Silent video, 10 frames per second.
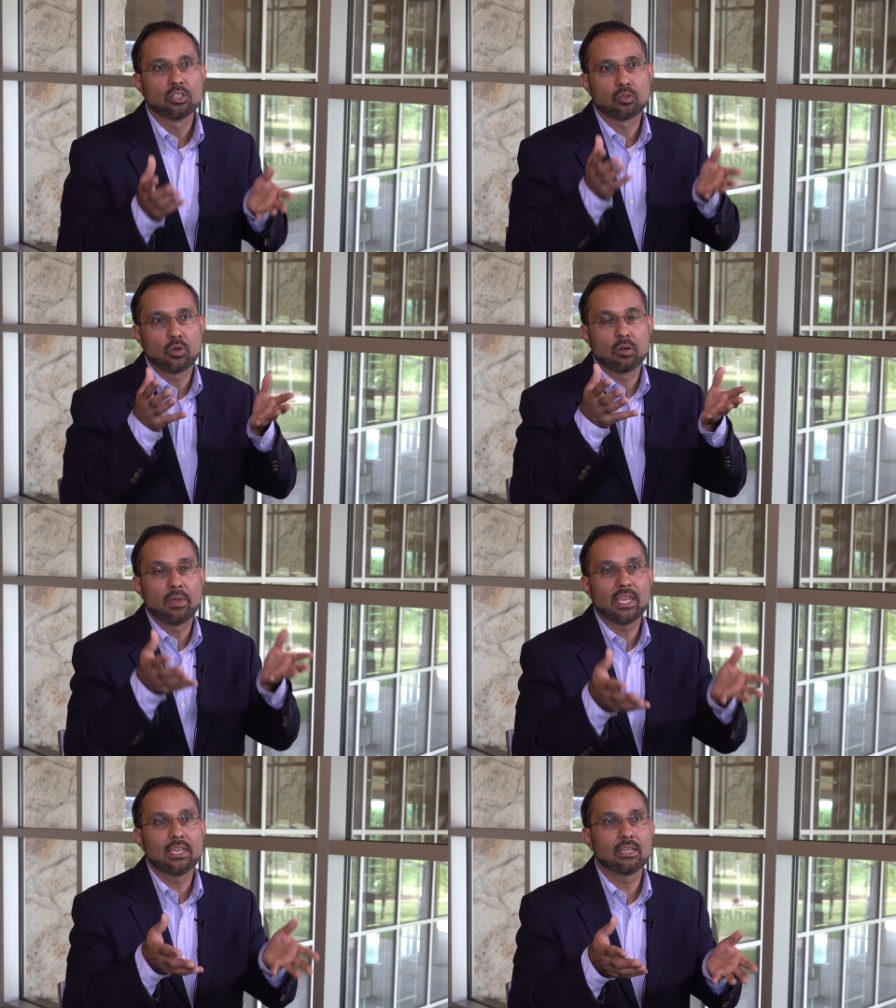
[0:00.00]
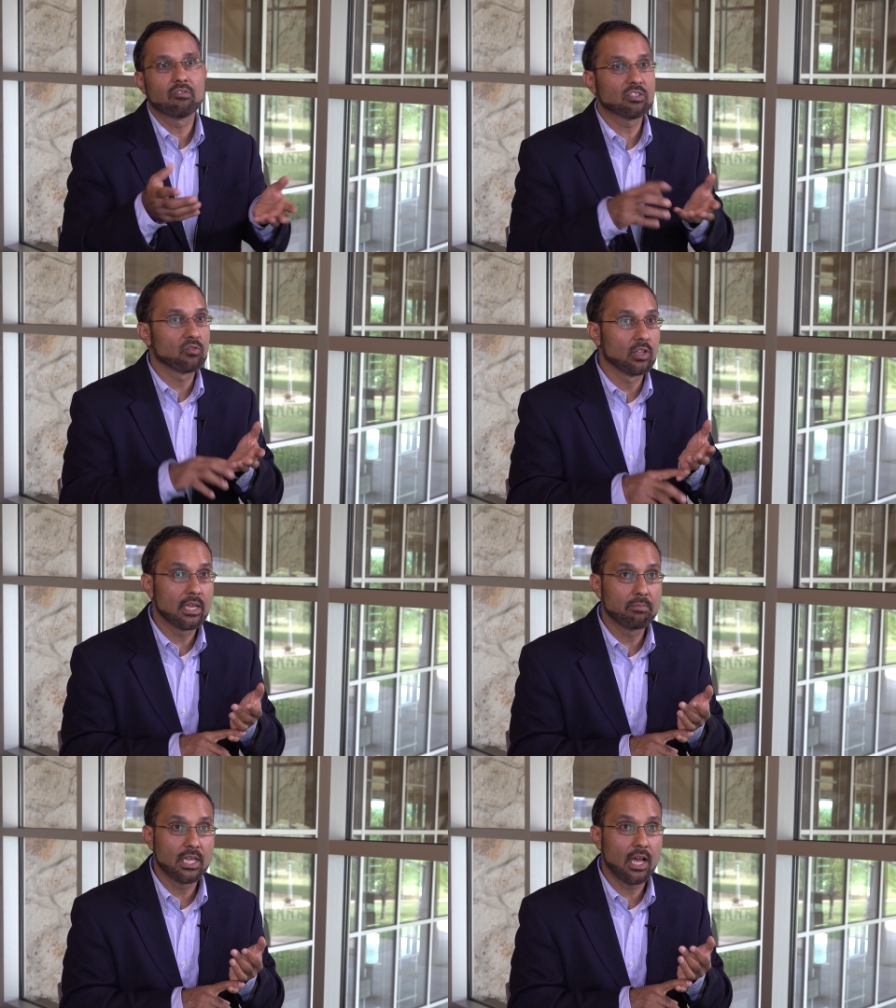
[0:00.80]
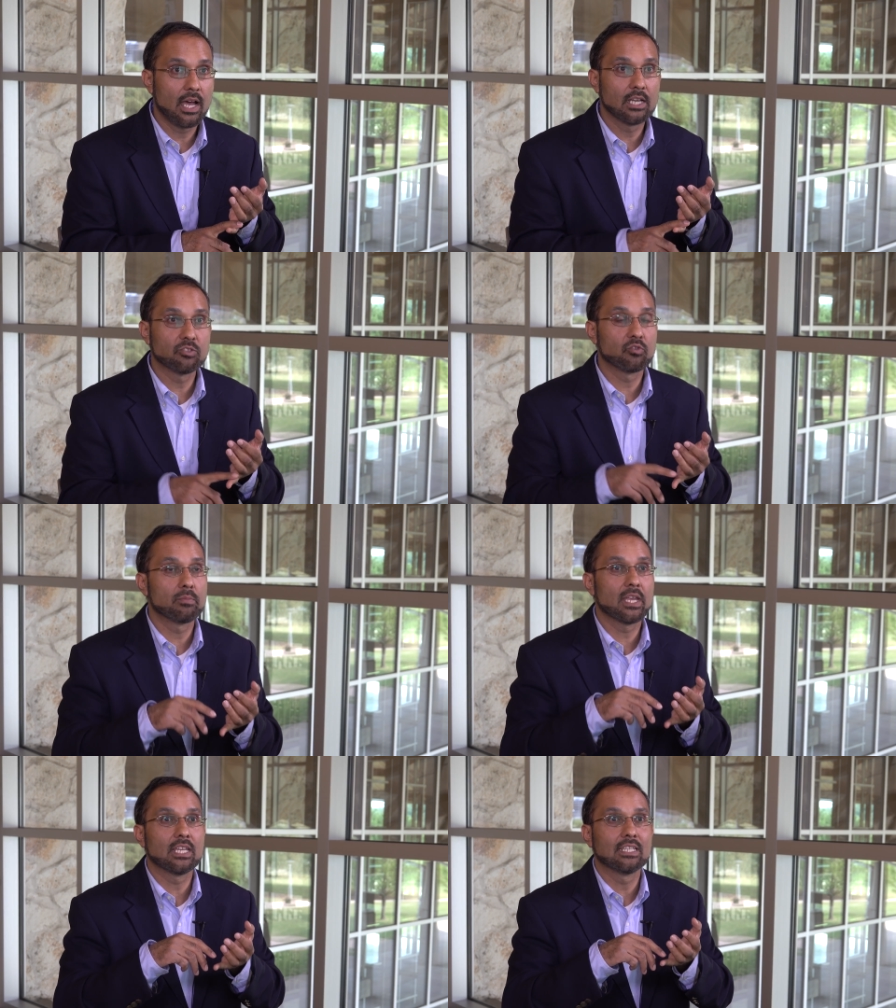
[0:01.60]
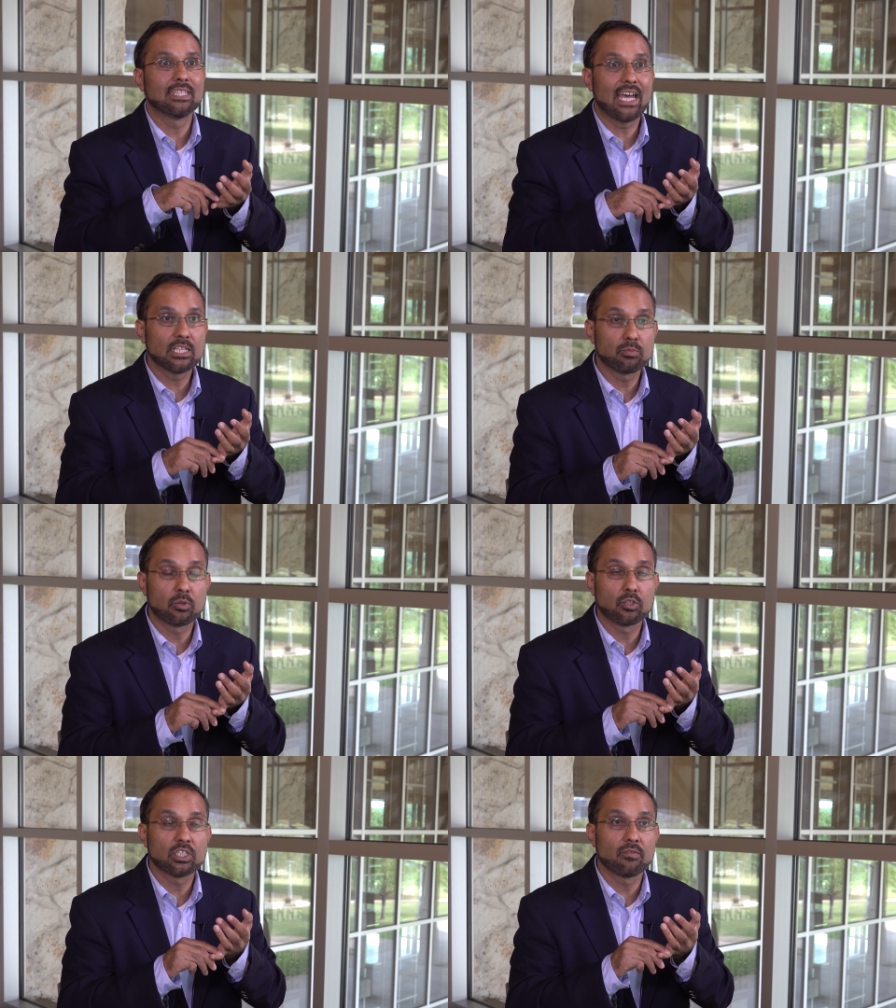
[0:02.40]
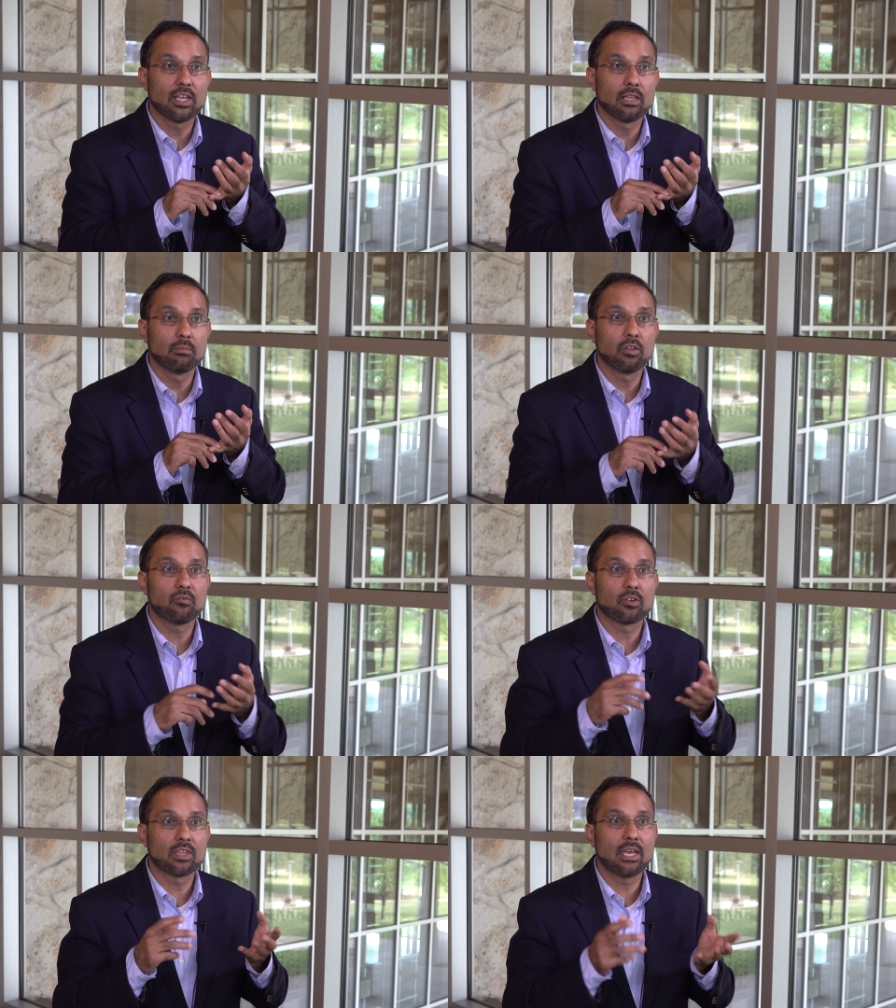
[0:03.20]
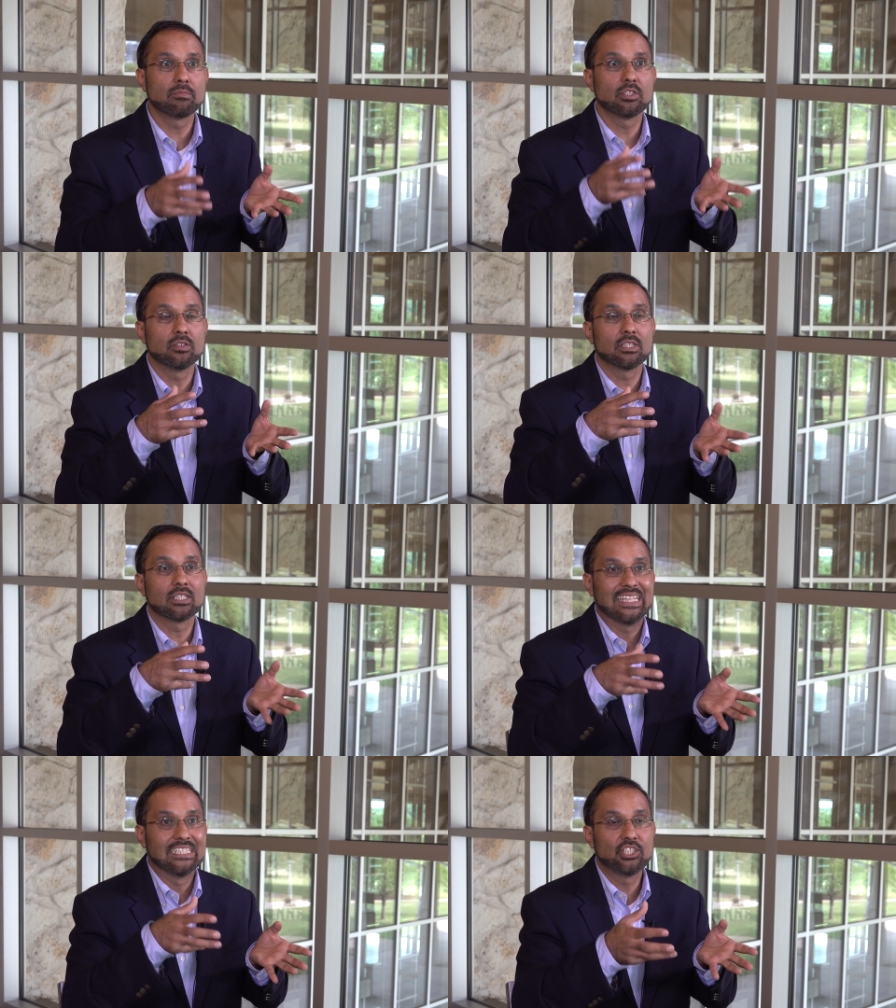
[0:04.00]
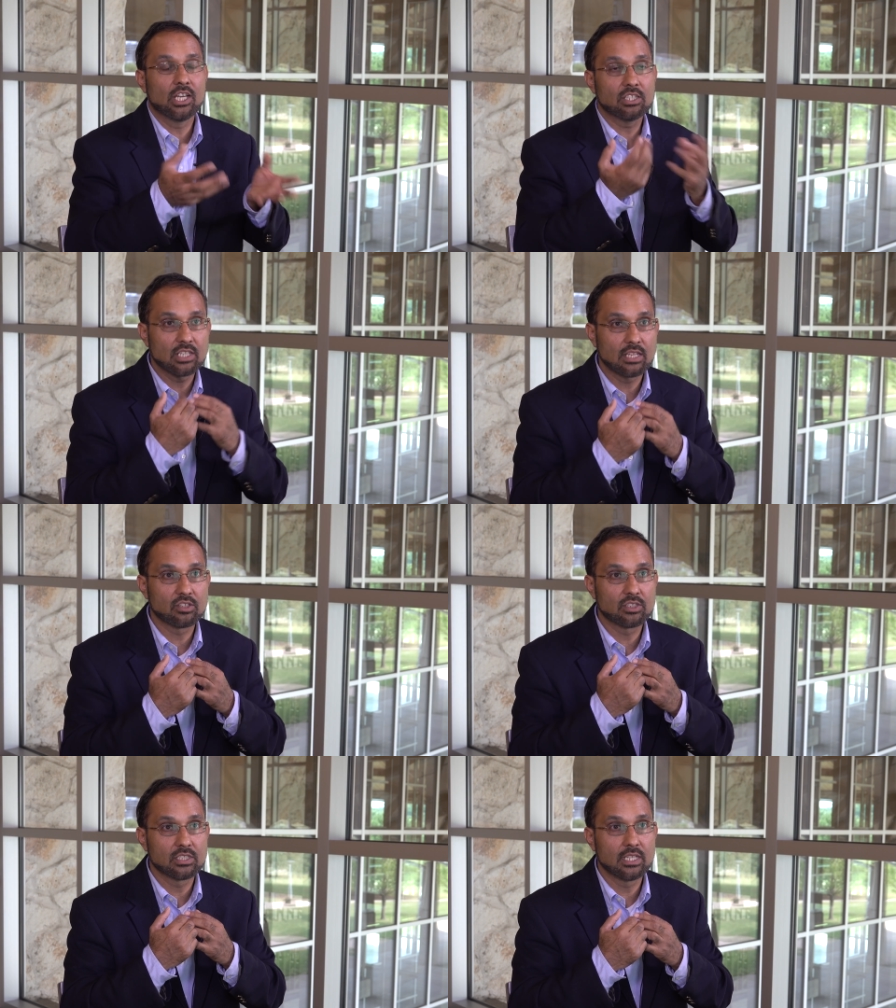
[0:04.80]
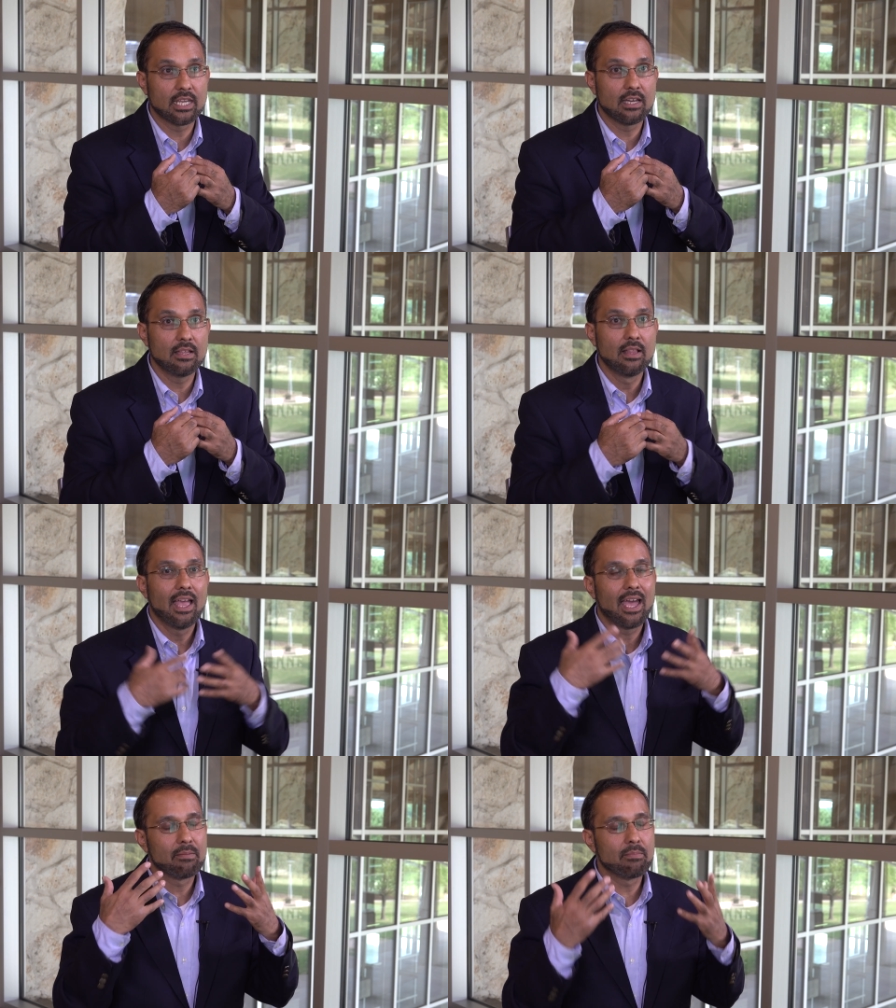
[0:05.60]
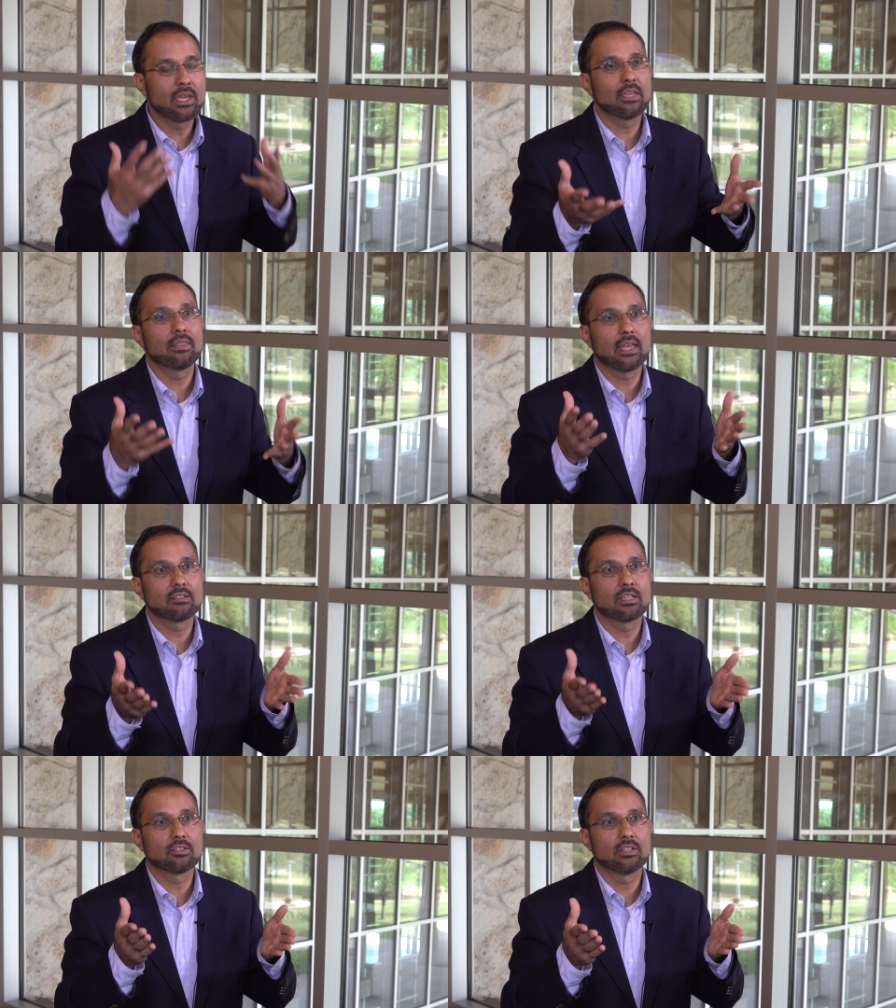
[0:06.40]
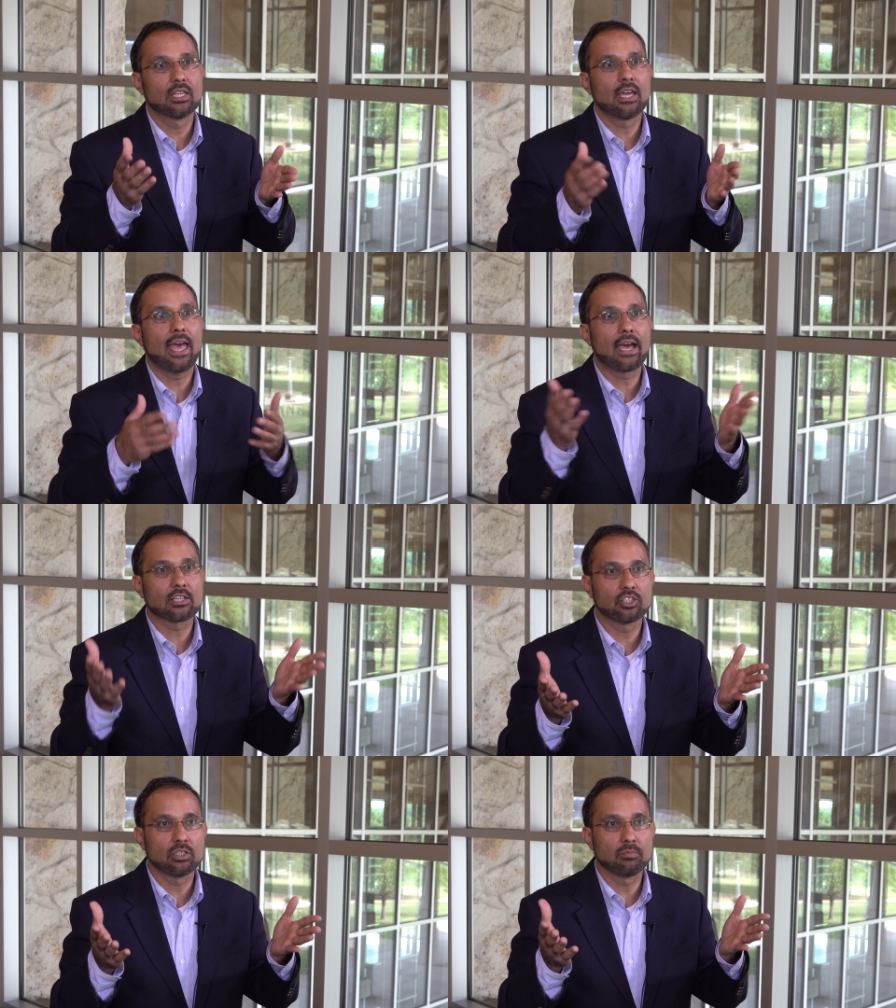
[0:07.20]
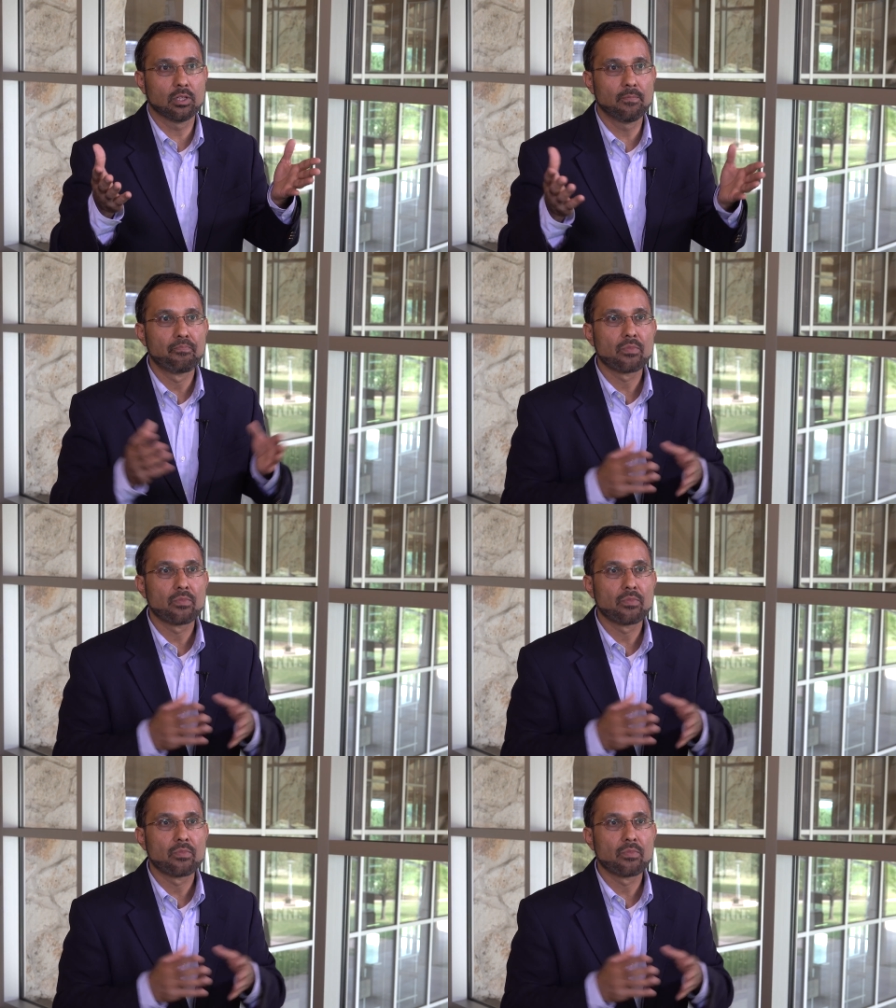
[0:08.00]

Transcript: So we're making RESTful APIs, we're making dashboards available for them to ingest sensor data and making that sensor data actionable.